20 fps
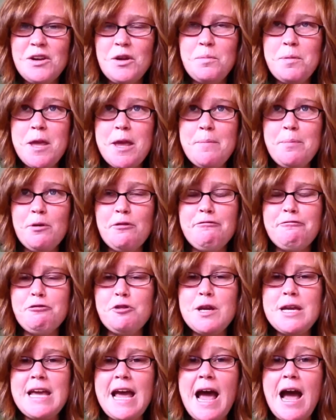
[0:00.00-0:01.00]
People
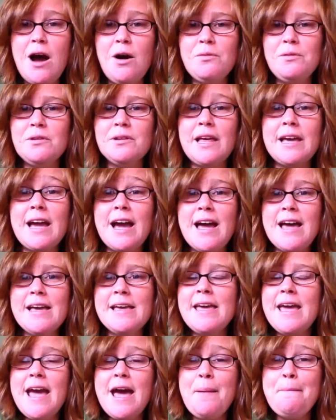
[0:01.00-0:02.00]
freak out and they're like, I
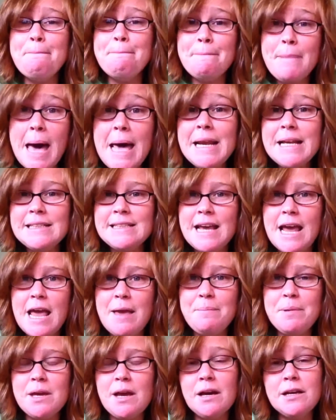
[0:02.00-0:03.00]
can't
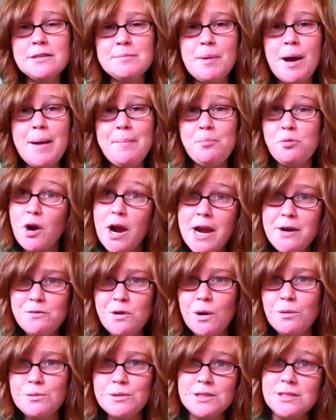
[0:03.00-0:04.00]
meditate because my brain
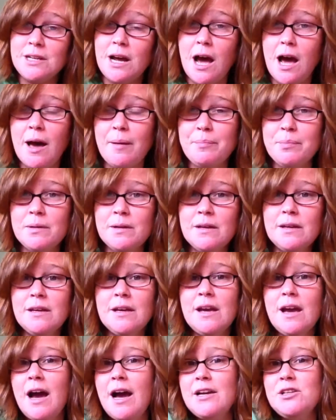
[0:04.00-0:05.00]
won't stop.
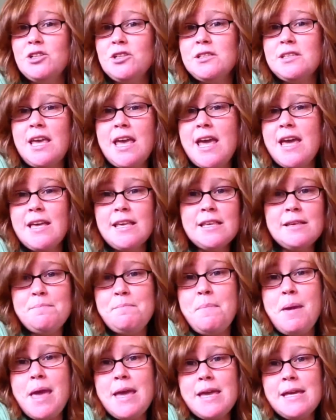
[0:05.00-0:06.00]
I just can't
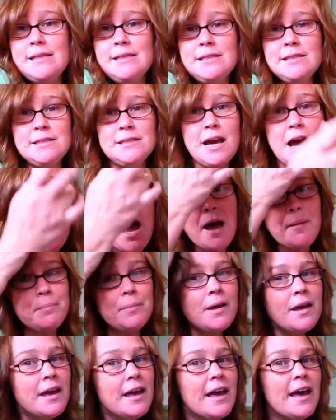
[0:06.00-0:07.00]
make it stop.
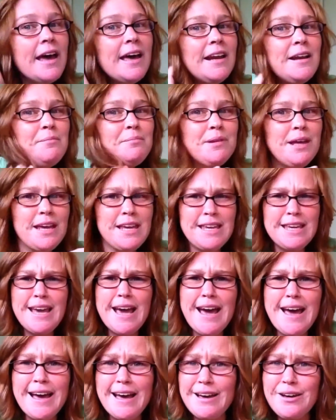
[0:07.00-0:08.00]
And I'm like,
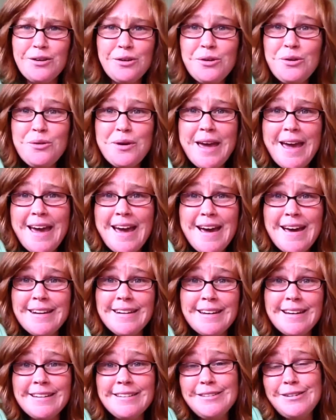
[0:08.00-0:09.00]
yeah, who
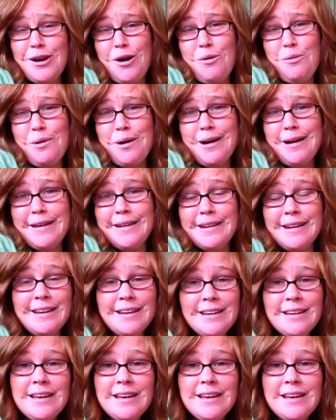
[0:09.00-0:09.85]
can? No one.